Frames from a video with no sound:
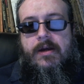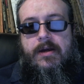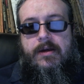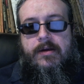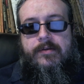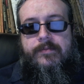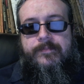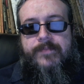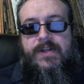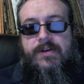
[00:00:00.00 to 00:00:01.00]

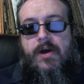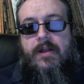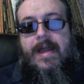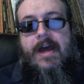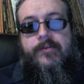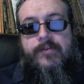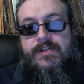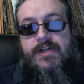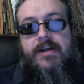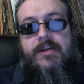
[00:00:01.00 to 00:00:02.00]
can allow for
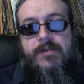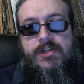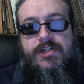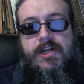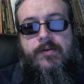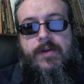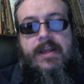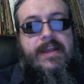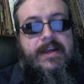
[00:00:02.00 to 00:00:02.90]
document sharing,